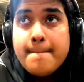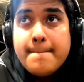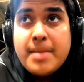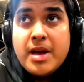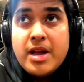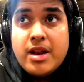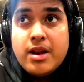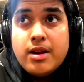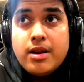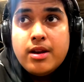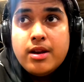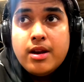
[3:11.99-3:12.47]

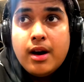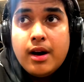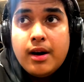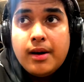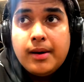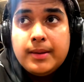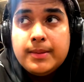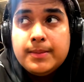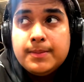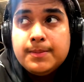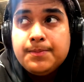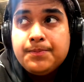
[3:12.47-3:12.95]
Been
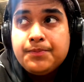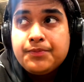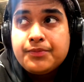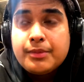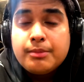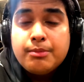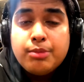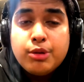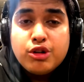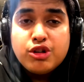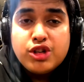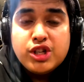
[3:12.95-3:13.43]
um,
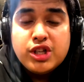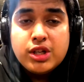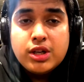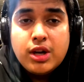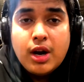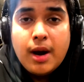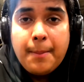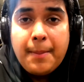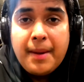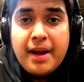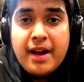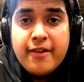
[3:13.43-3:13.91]
pushing
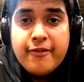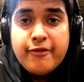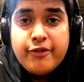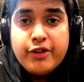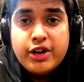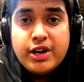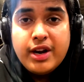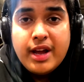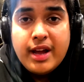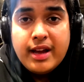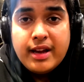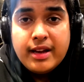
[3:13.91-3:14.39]
up
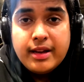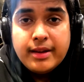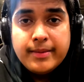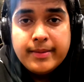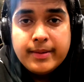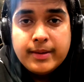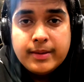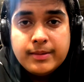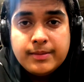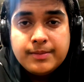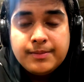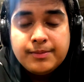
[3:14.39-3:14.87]
every day,
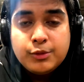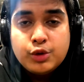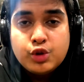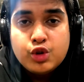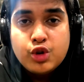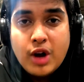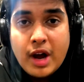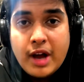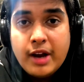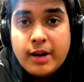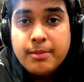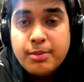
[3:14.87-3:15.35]

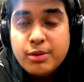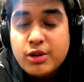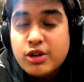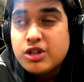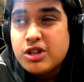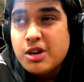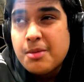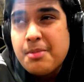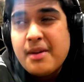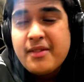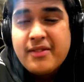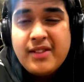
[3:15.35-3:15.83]
trying to
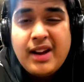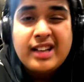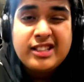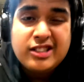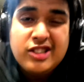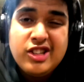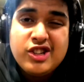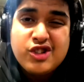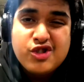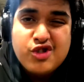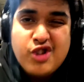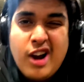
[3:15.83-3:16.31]
push up,
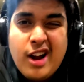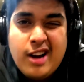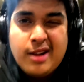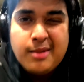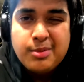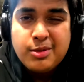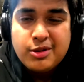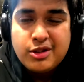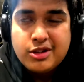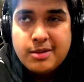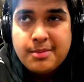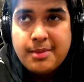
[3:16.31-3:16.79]
actually trying
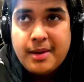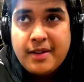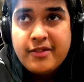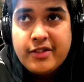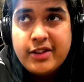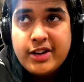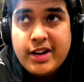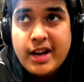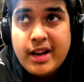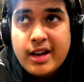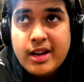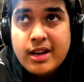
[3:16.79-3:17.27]
to push up
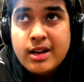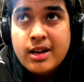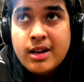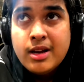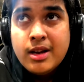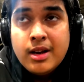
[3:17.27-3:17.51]
every day.